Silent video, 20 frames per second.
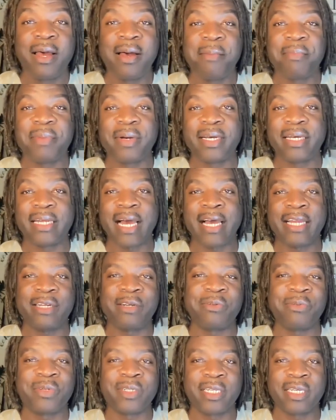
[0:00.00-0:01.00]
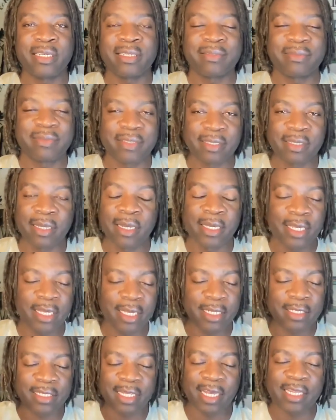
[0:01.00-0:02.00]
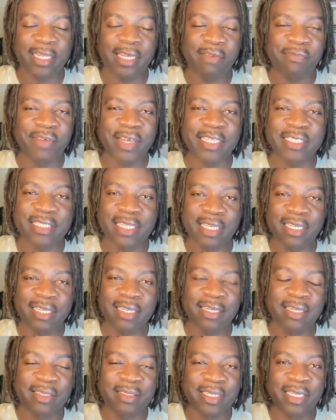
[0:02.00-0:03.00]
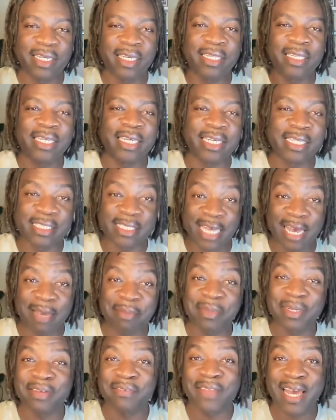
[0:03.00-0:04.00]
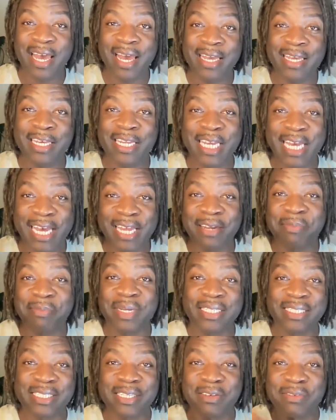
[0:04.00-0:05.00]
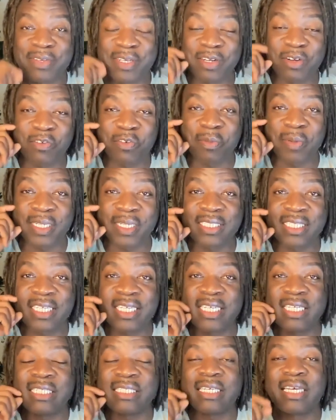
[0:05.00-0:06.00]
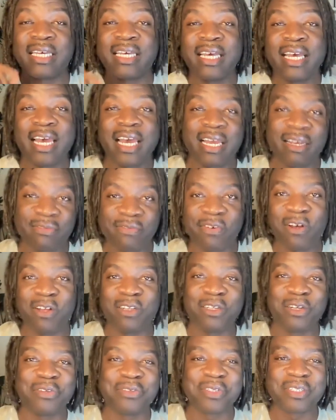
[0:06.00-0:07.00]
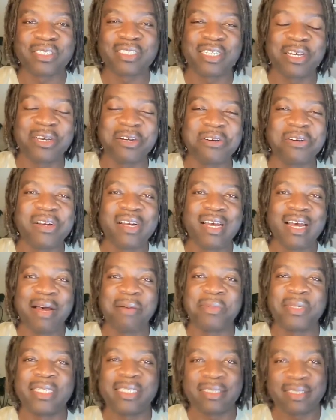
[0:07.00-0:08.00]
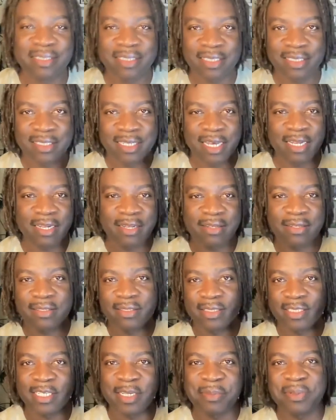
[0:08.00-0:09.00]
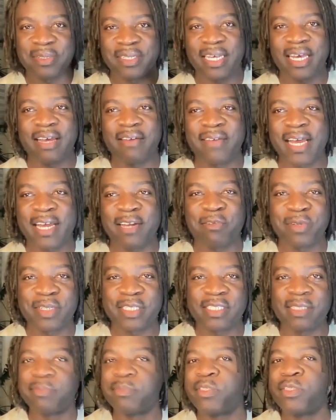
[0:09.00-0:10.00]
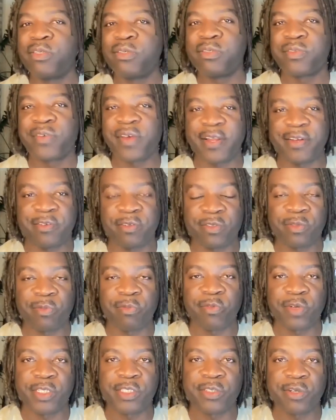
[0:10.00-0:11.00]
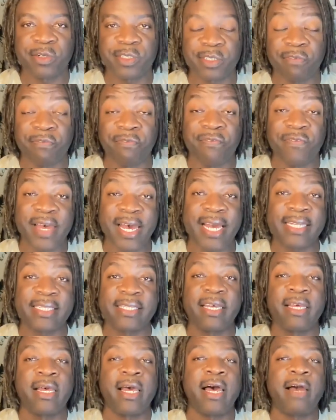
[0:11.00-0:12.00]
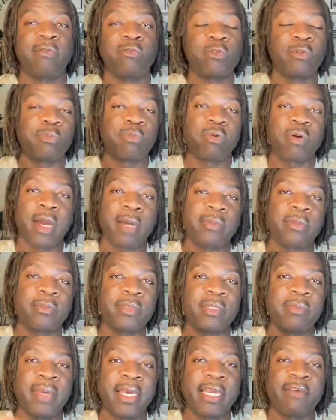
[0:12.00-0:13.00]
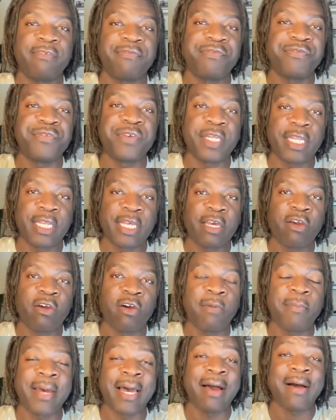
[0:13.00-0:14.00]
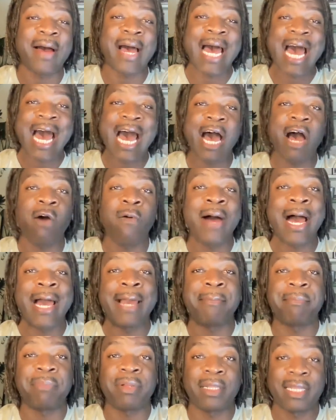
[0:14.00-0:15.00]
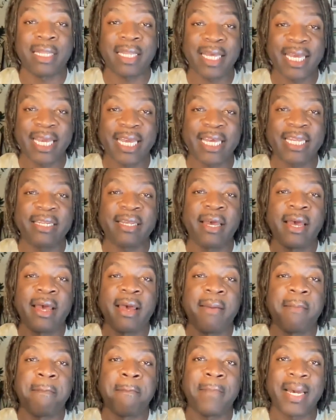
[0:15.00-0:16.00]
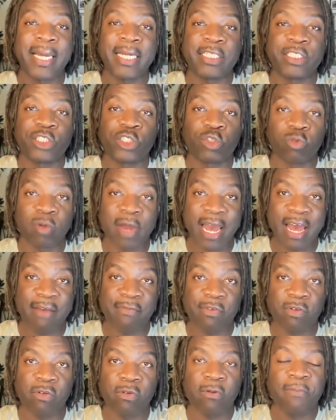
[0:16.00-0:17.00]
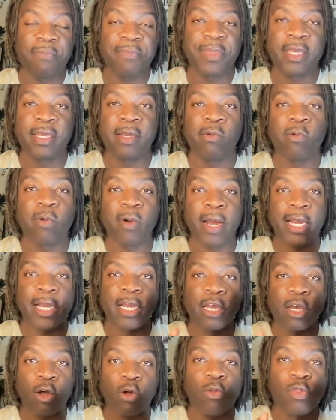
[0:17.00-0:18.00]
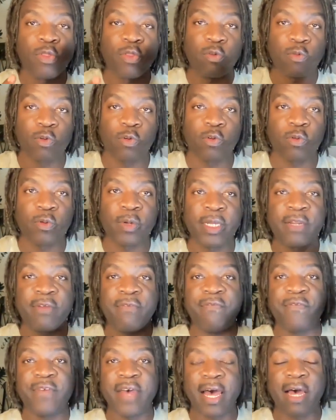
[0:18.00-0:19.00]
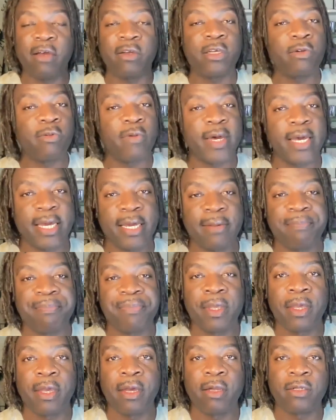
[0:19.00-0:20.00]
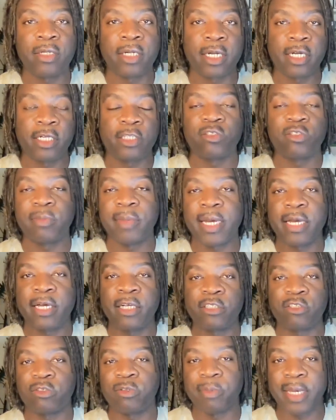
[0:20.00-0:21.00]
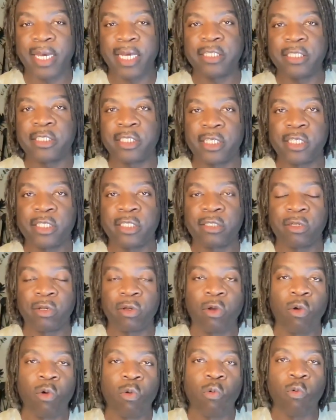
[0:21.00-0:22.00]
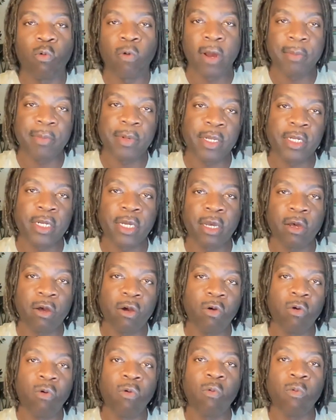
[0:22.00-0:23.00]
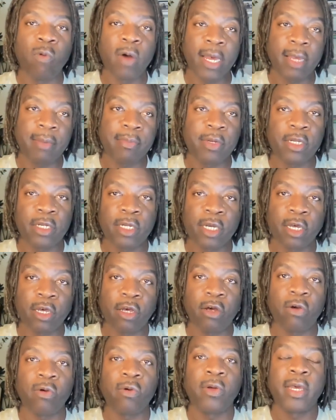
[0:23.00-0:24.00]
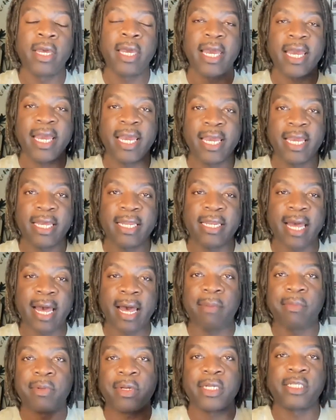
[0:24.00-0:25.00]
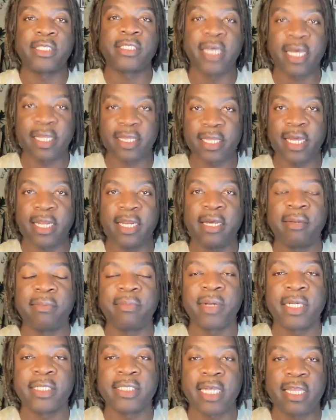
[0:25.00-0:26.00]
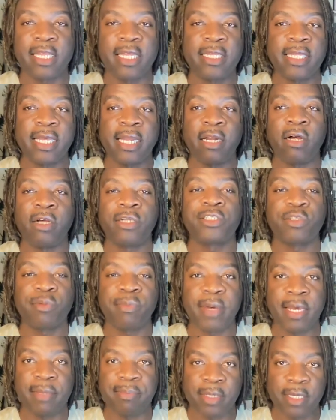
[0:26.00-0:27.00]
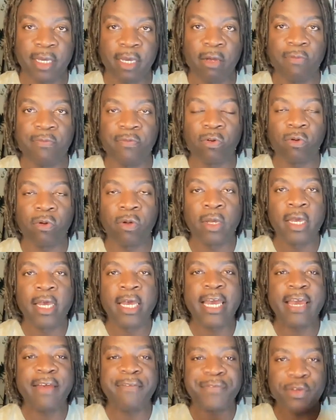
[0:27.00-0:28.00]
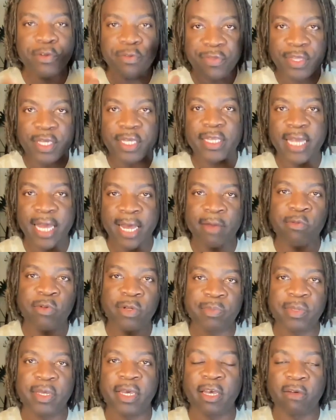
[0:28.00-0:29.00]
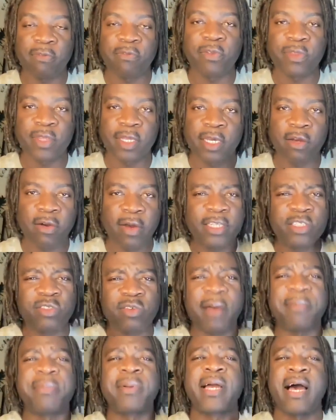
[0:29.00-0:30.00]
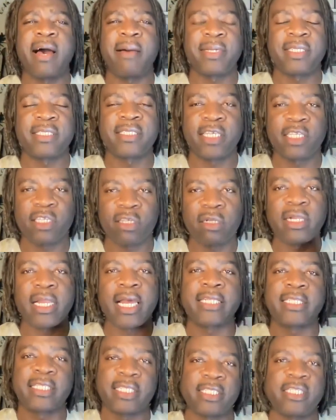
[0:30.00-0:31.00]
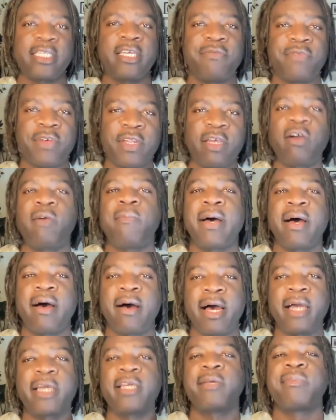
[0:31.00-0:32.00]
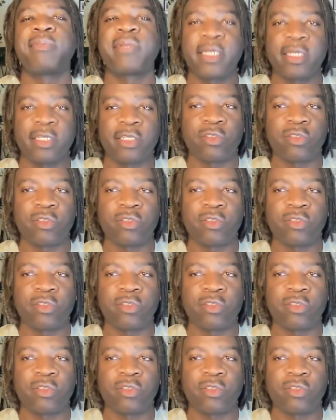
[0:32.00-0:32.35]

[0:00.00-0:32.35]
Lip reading: but I don't want to, again, like the investing in the excitement of that, get ahead of myself, get over my skis and fall over. So I'm going to just kind of temper that. Got to read some news, got to do some research. In fact, I will probably make a video about how I plan my travel, where I go through and evaluate on a country by country basis where I'm going to go, why I'm going to go, and how I'm going to set that up, because I think that also might be helpful. If you think that would be a helpful thing, go ahead and drop a comment and say you'd like to see a video about how you plan to